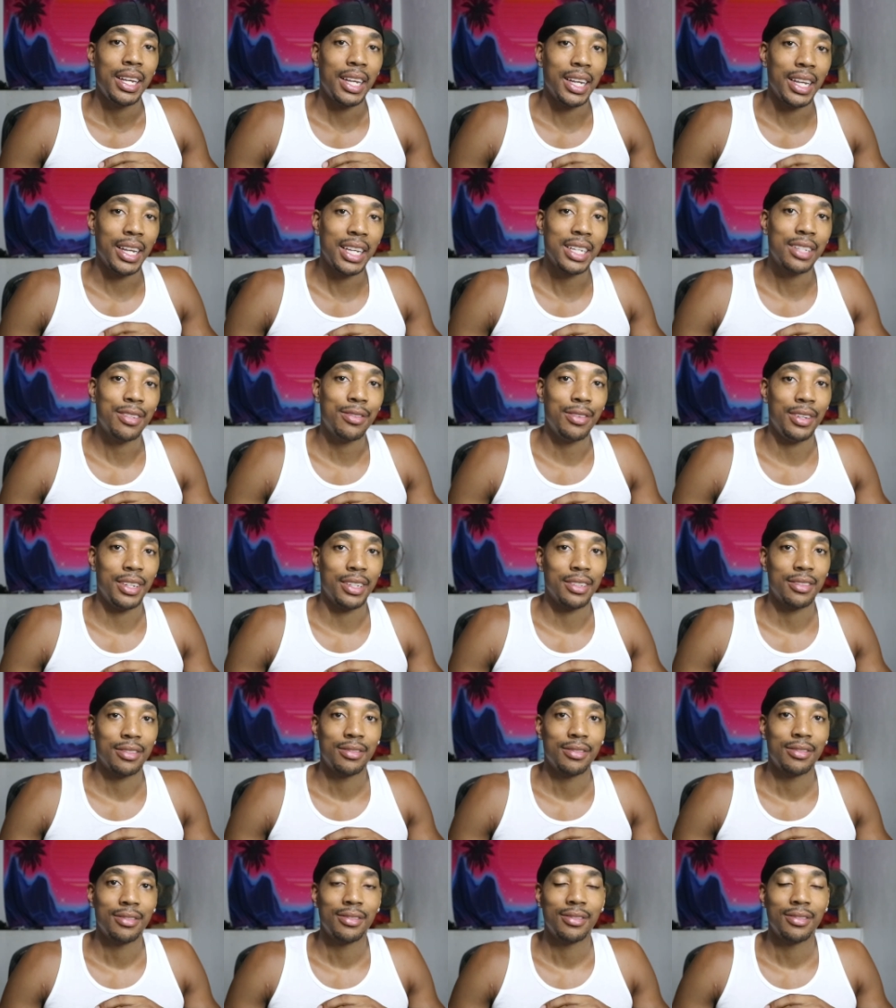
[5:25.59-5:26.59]
The next
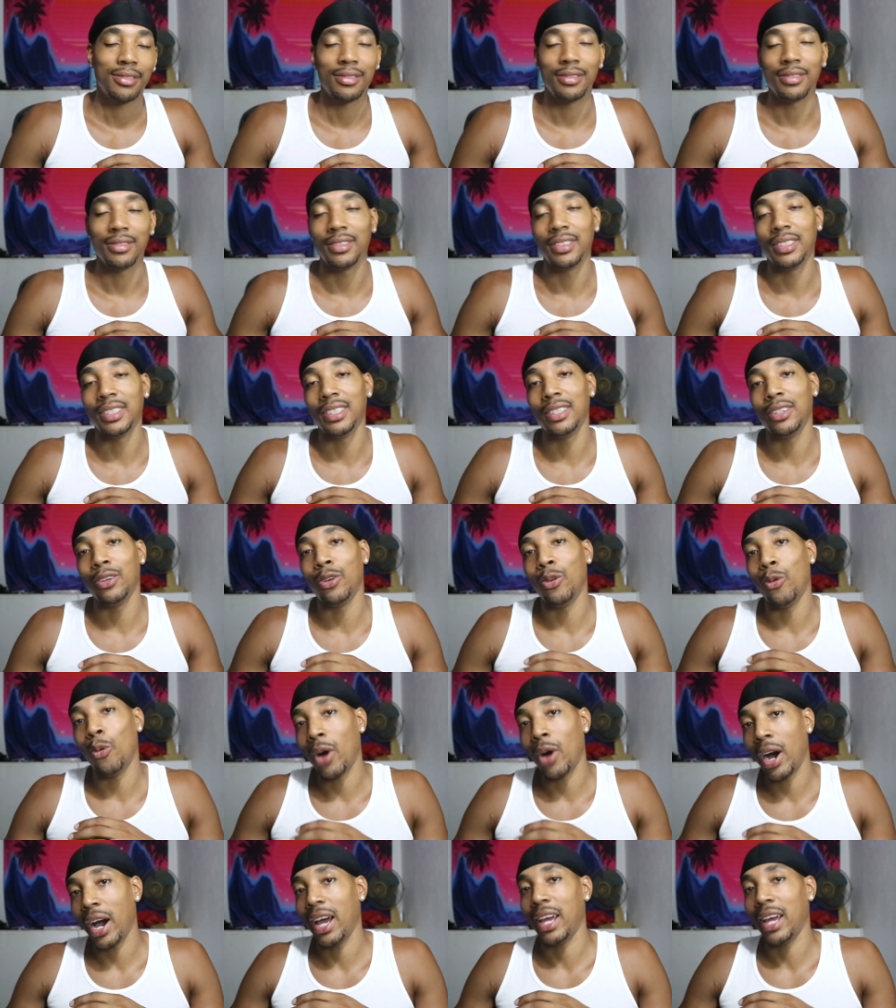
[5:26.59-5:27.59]
thing,
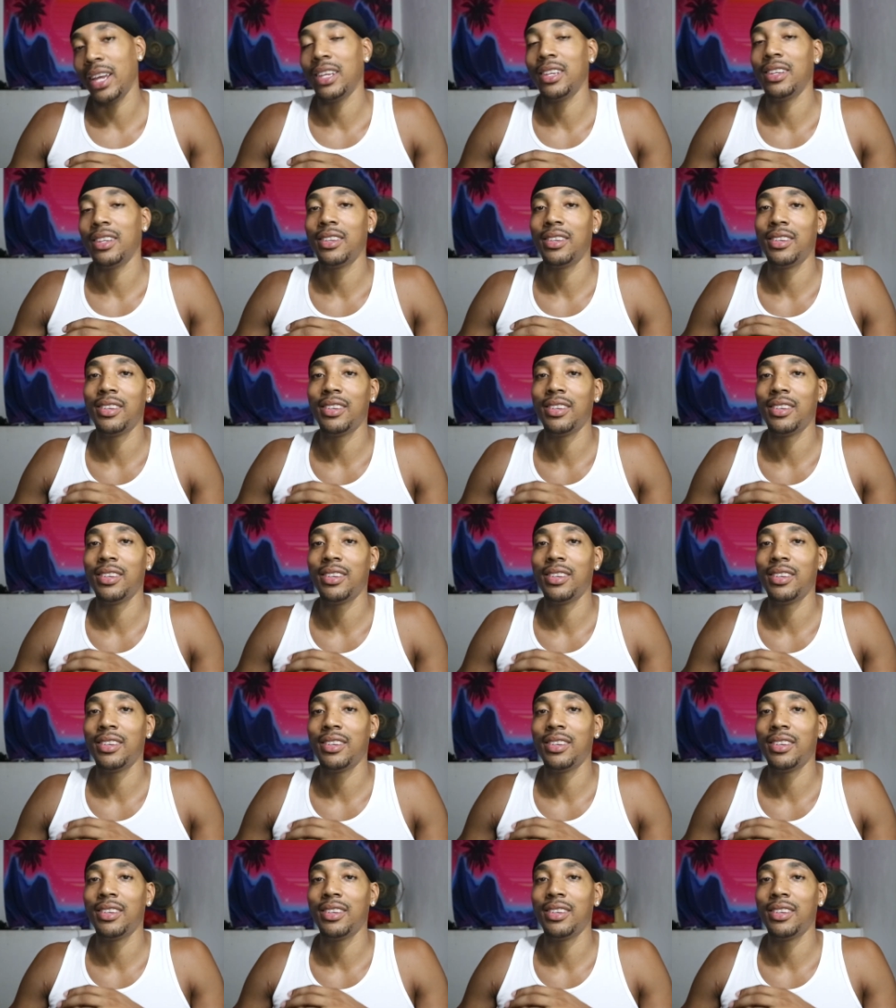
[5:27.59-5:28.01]
why,